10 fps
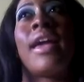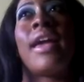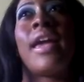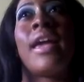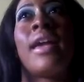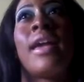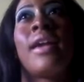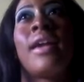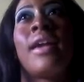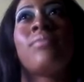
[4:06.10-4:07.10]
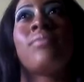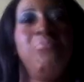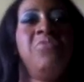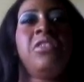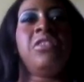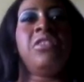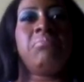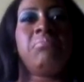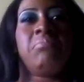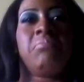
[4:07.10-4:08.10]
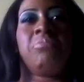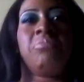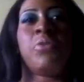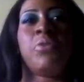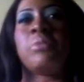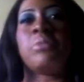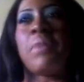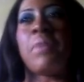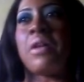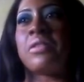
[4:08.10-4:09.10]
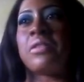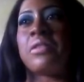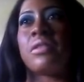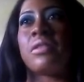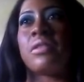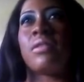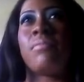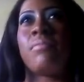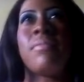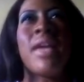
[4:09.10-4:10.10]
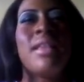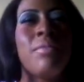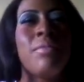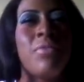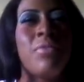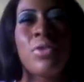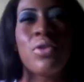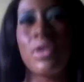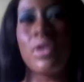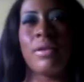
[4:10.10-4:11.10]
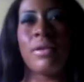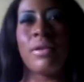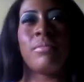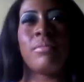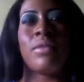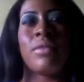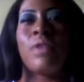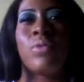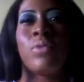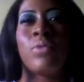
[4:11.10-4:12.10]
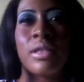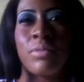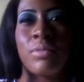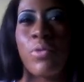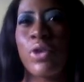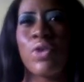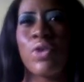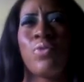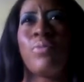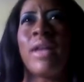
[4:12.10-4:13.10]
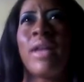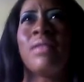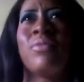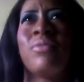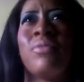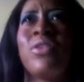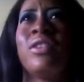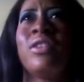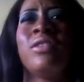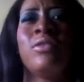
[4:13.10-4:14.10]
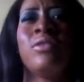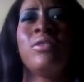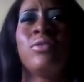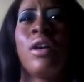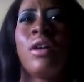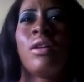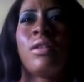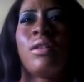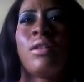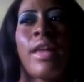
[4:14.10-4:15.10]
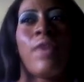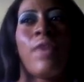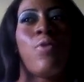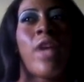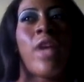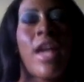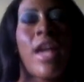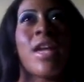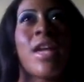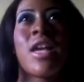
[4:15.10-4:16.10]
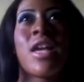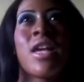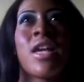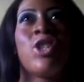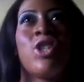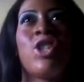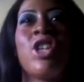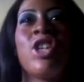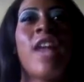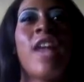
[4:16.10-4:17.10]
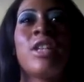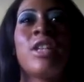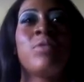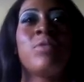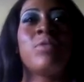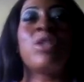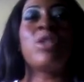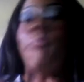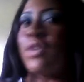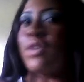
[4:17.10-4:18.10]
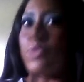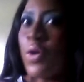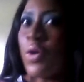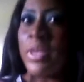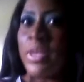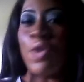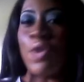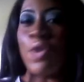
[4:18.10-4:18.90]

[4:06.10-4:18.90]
and nothing no response make them feel good they the one that's supporting you make them feel a little like okay she acknowledged me she might don't know me or